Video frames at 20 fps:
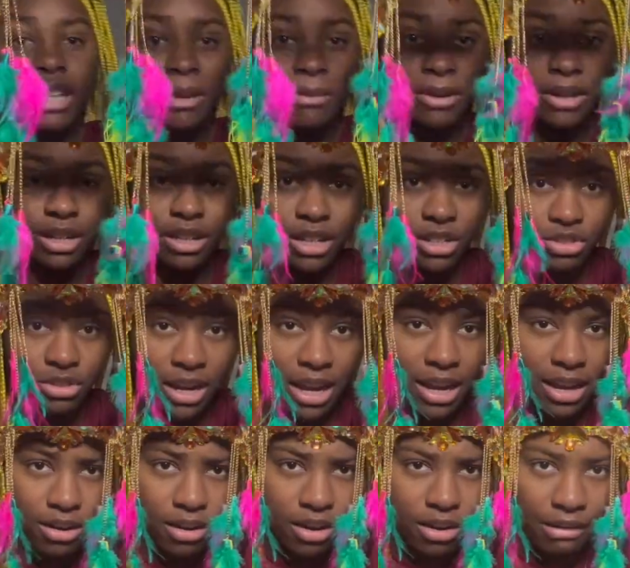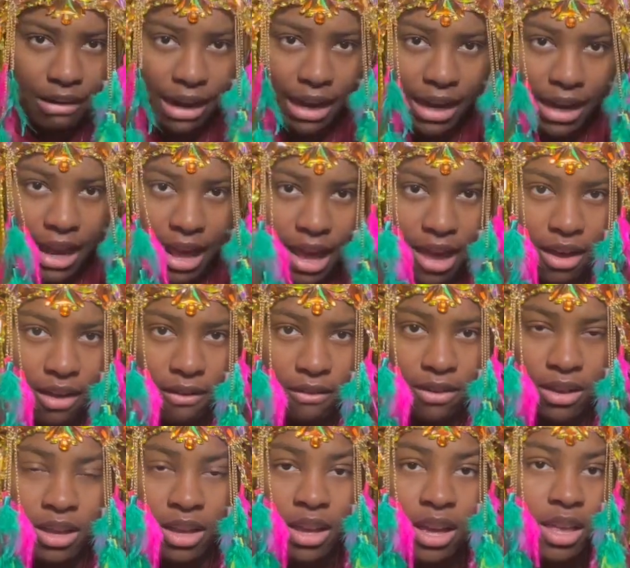we're gonna try it on right
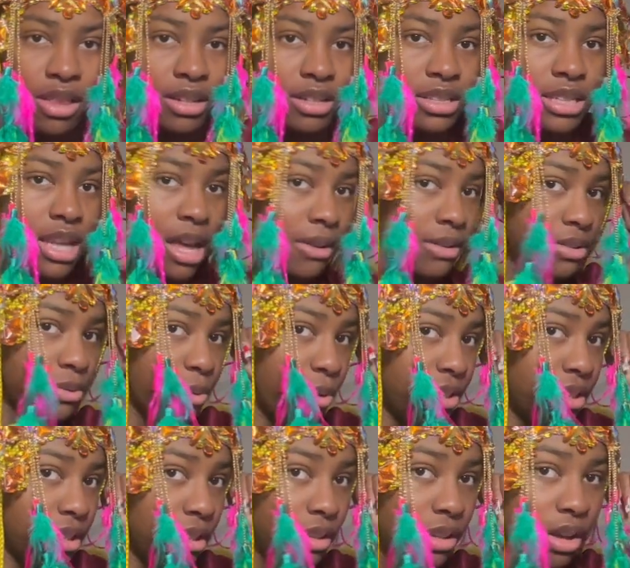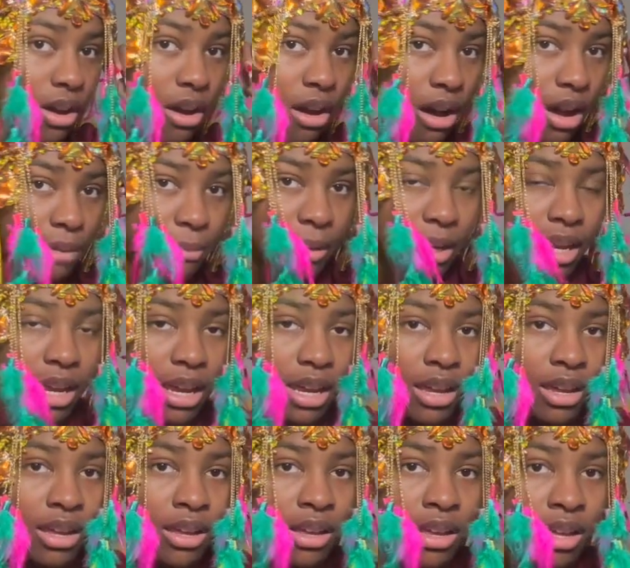now. This is how it's going to look on me.
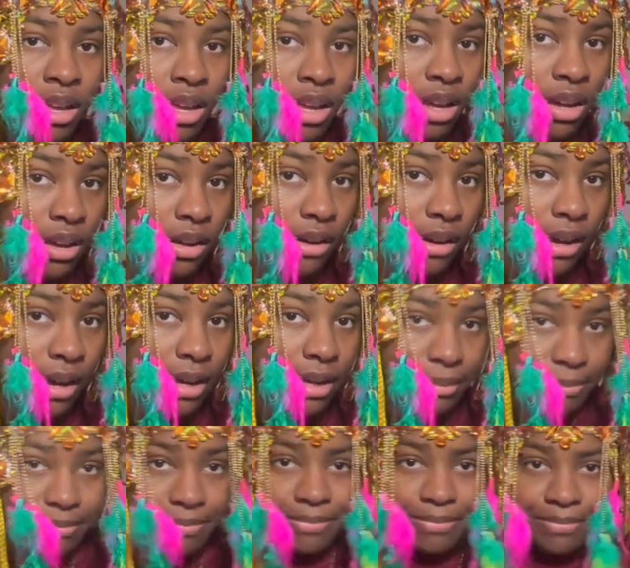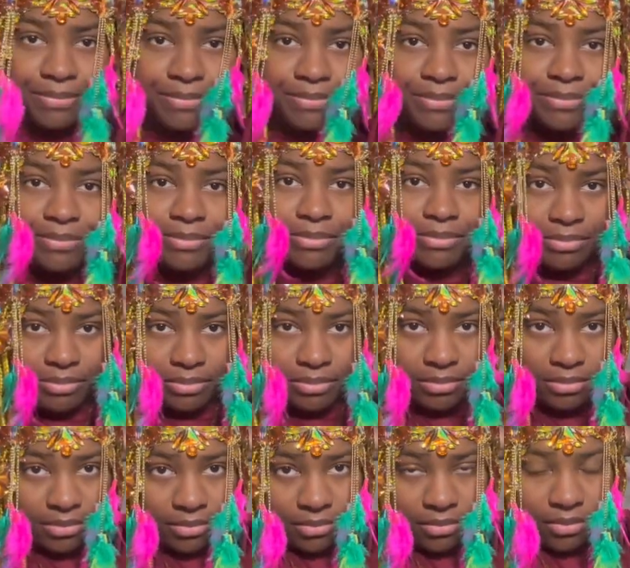
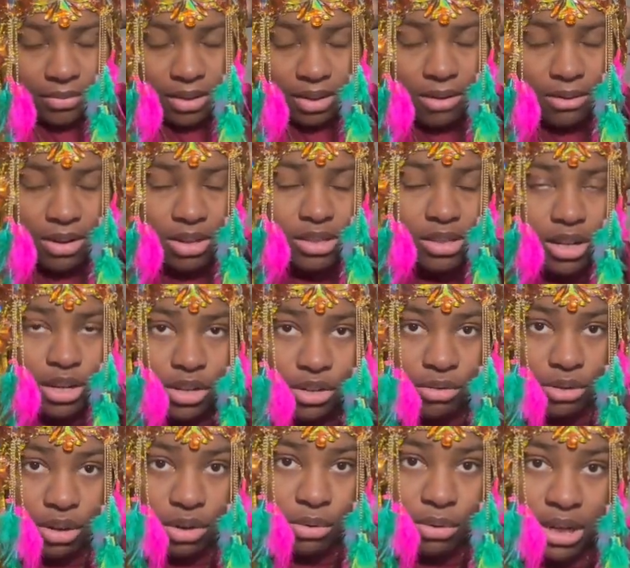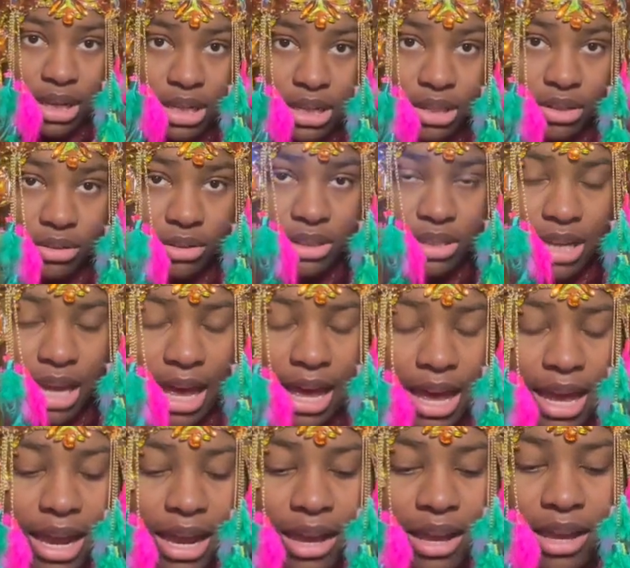We're just gonna do a quick little
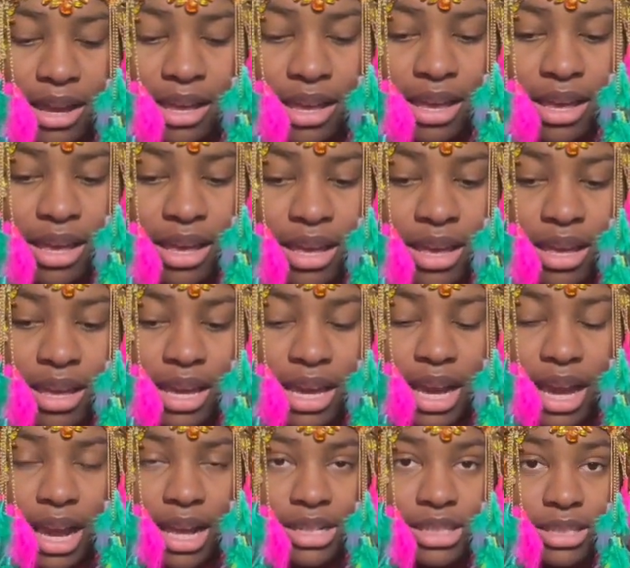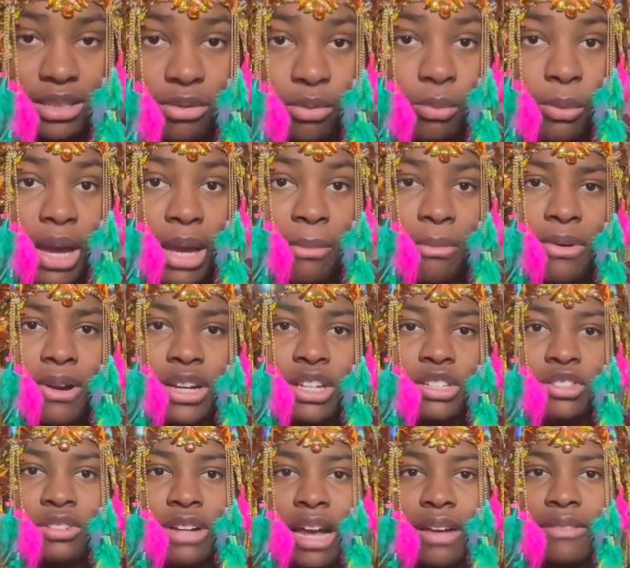tie. It's way more
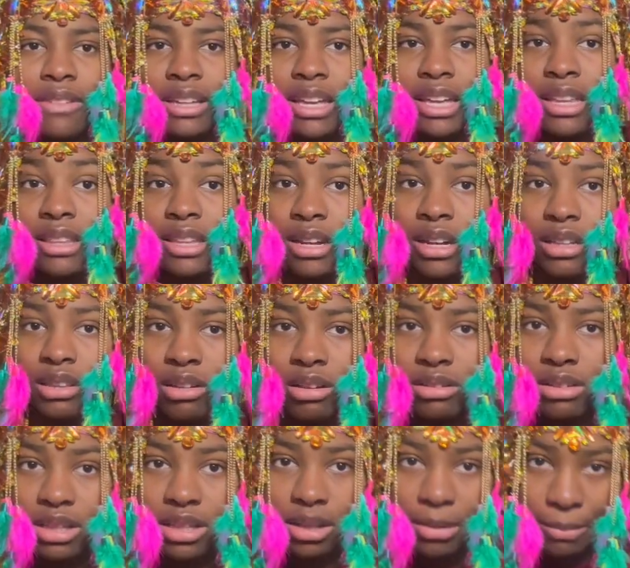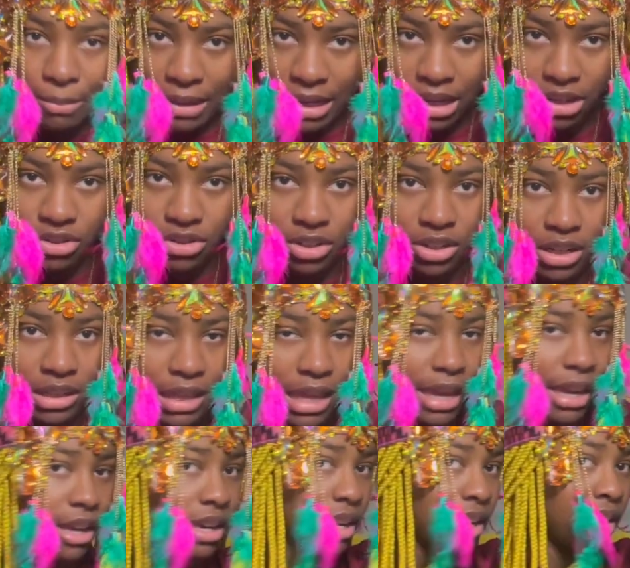extravagant than it looked in the picture.
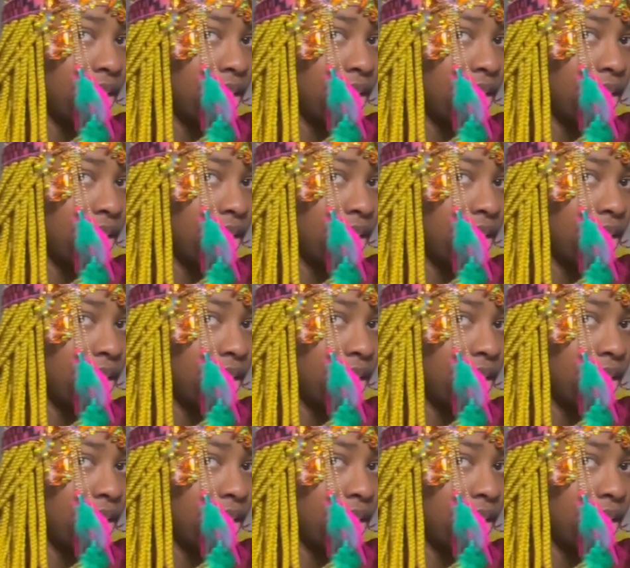Like,